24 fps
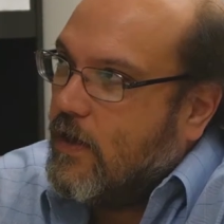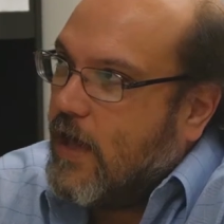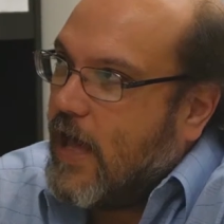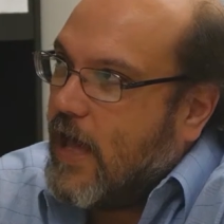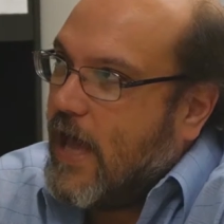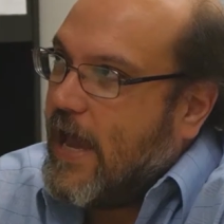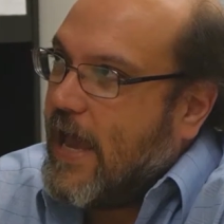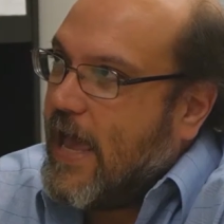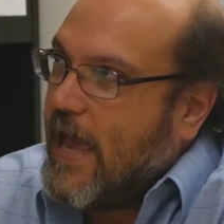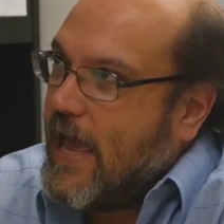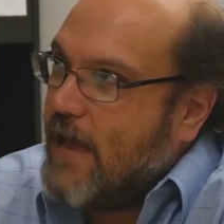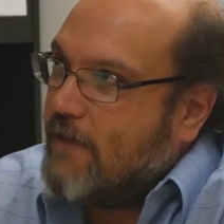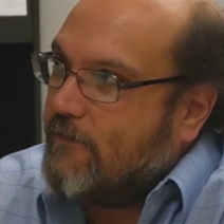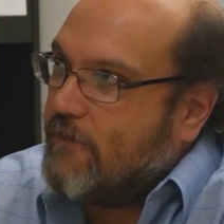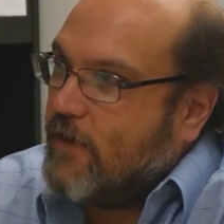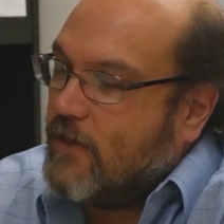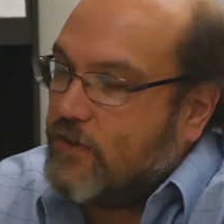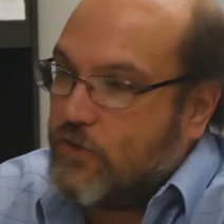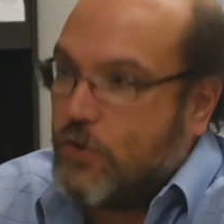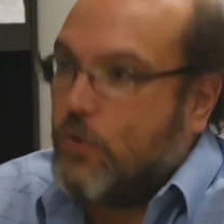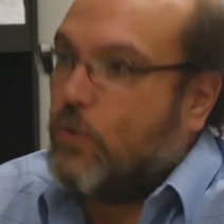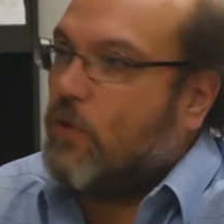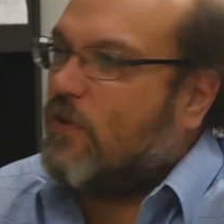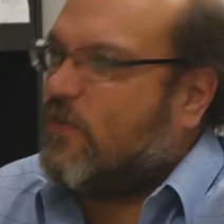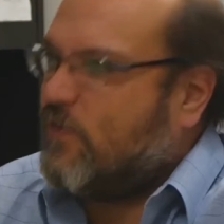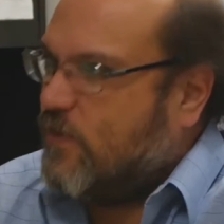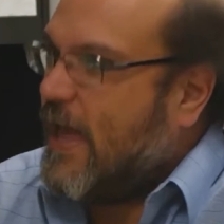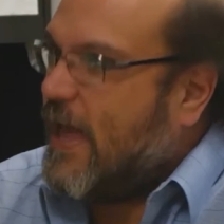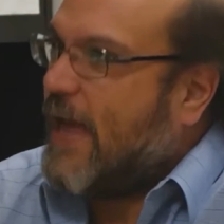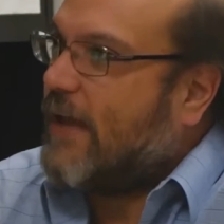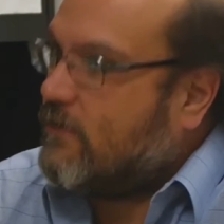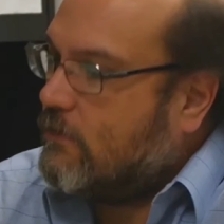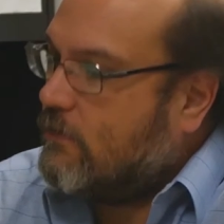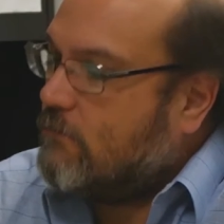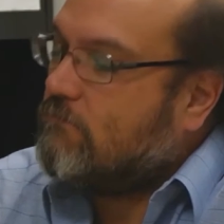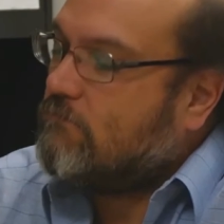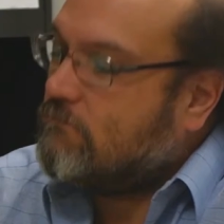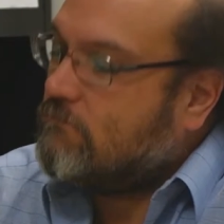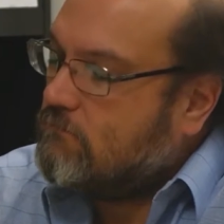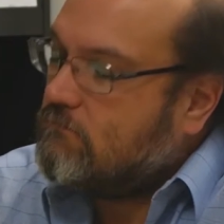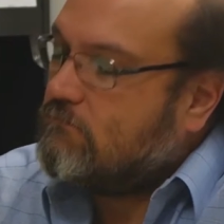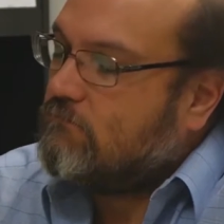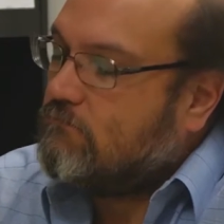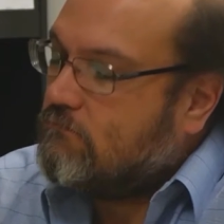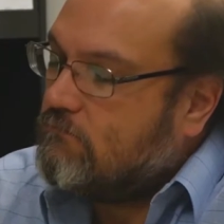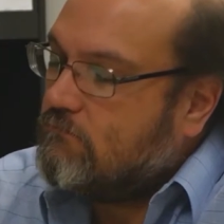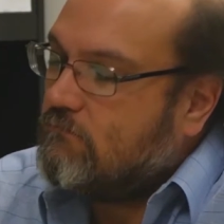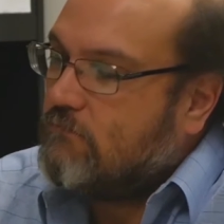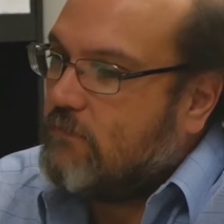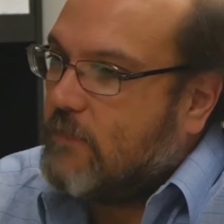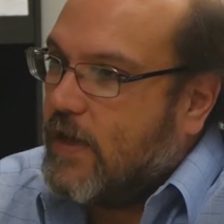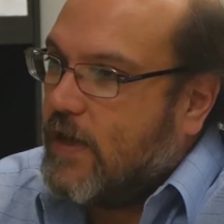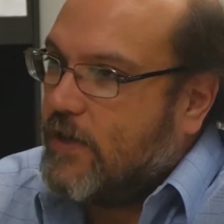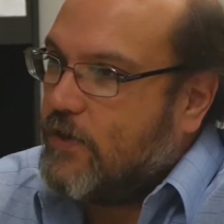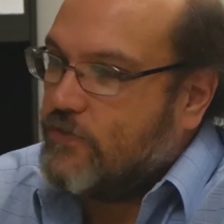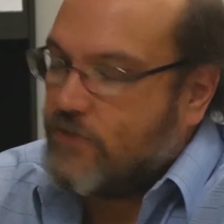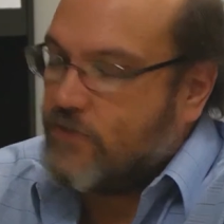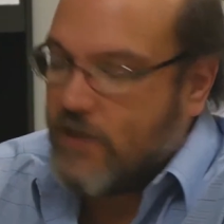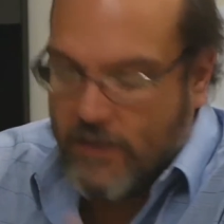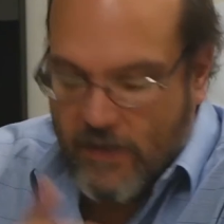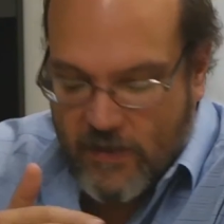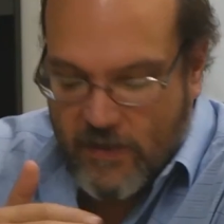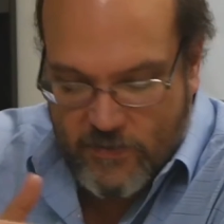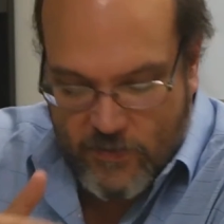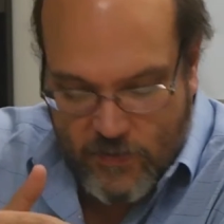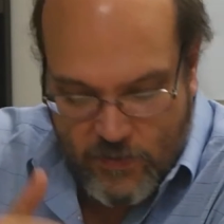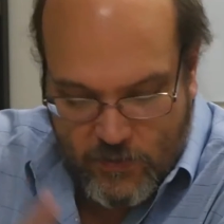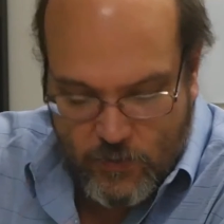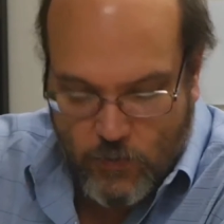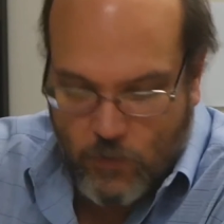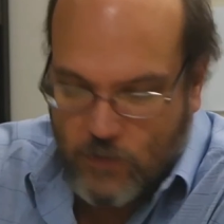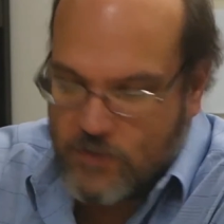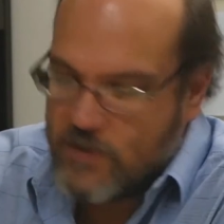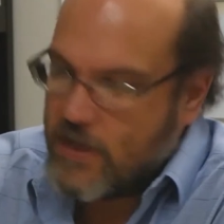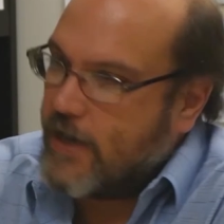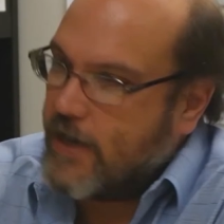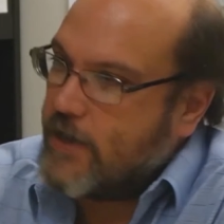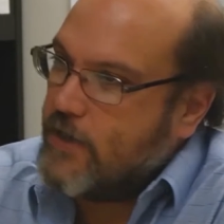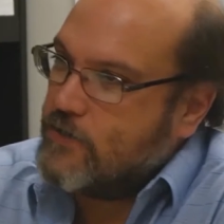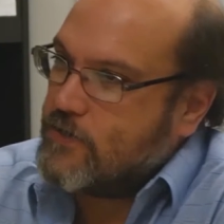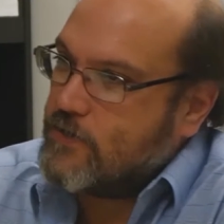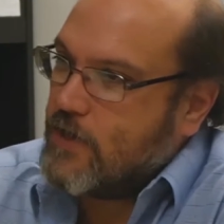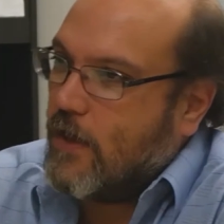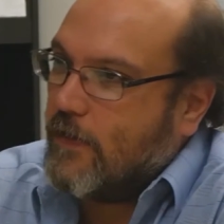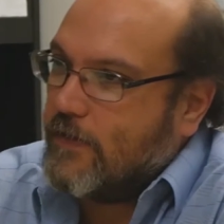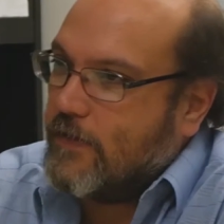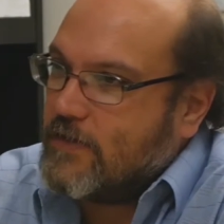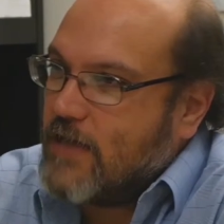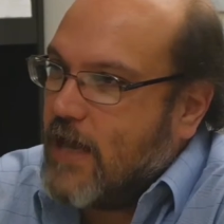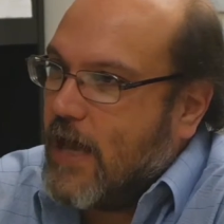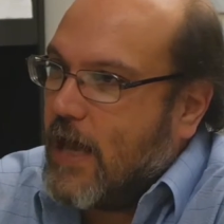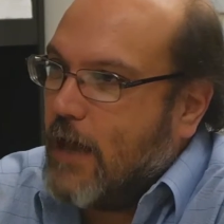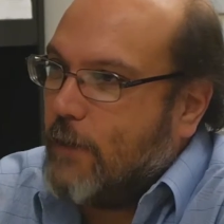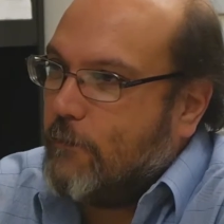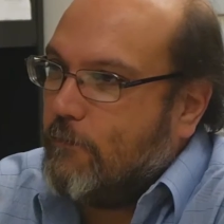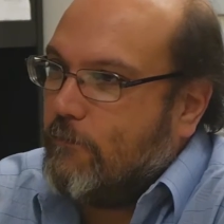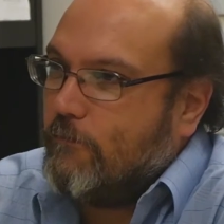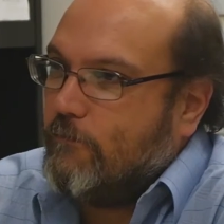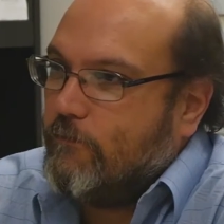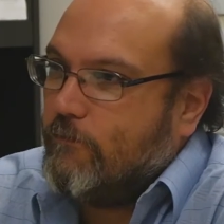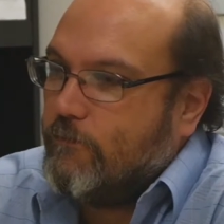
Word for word: I have a tool set, and you say, these are the tools that I use all the time.